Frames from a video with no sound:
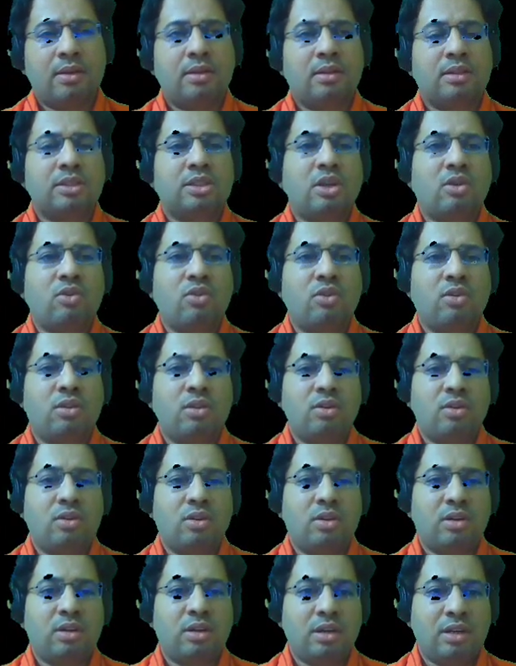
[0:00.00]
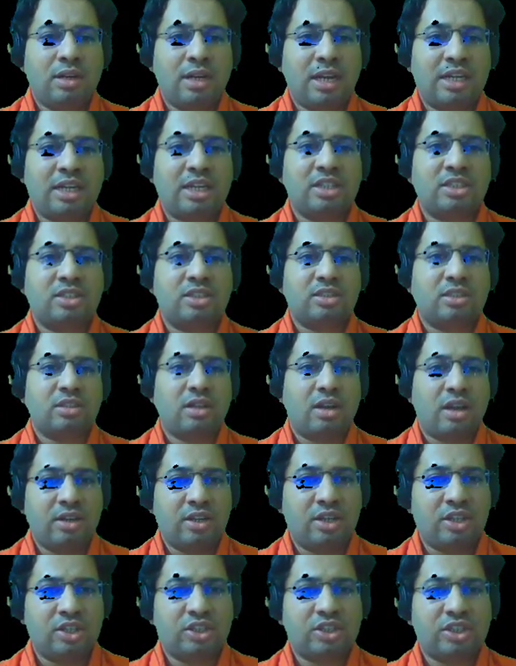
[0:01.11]
So let us
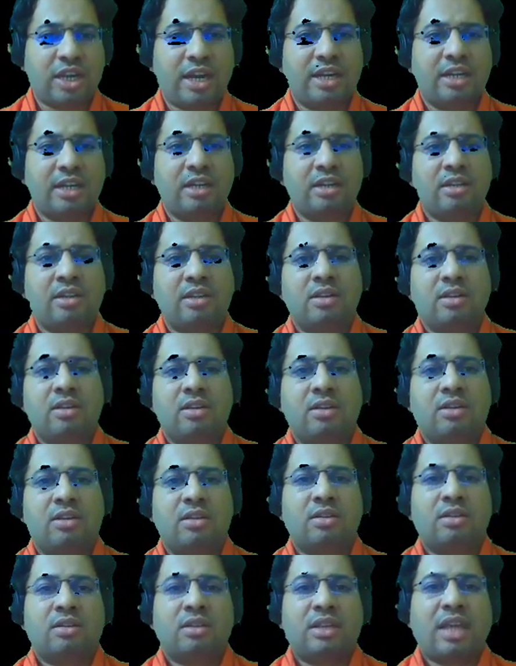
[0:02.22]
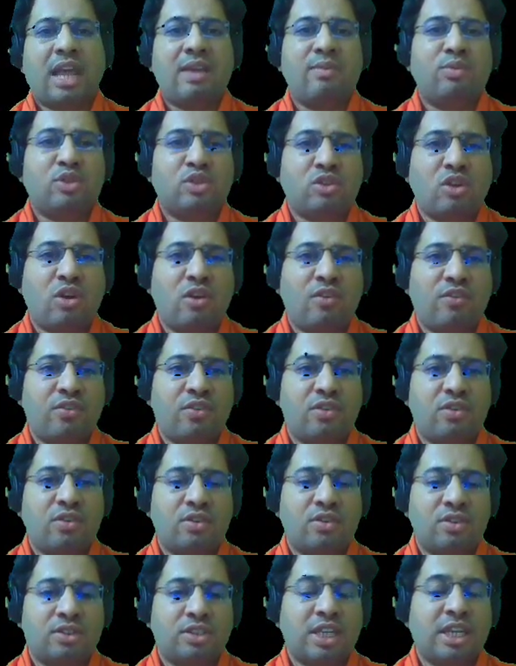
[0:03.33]
understand types of
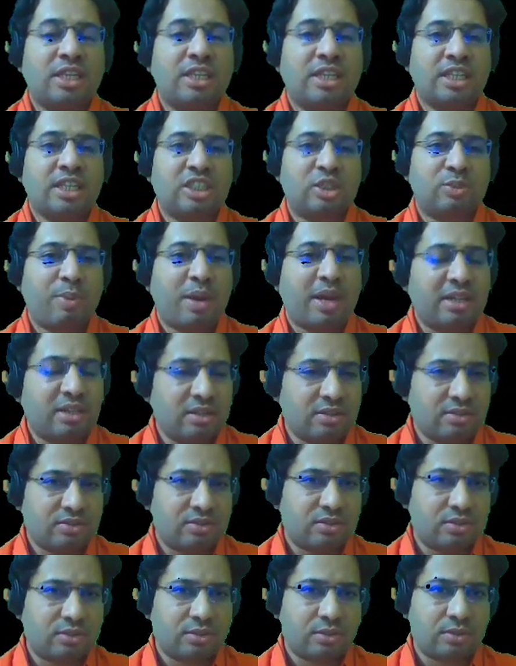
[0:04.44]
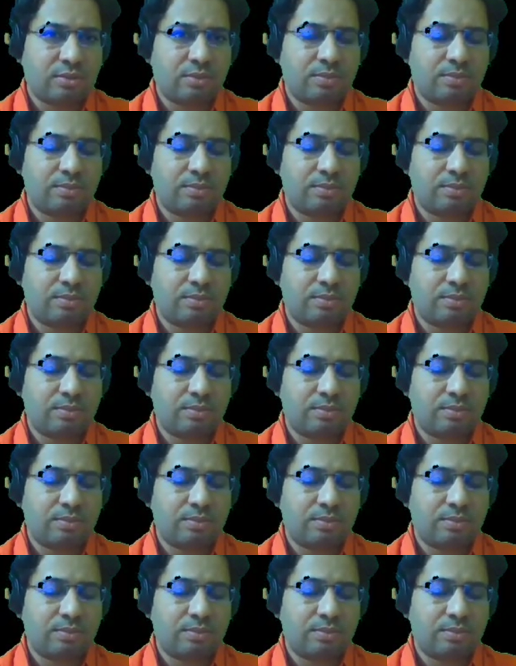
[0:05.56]
sentence patterns.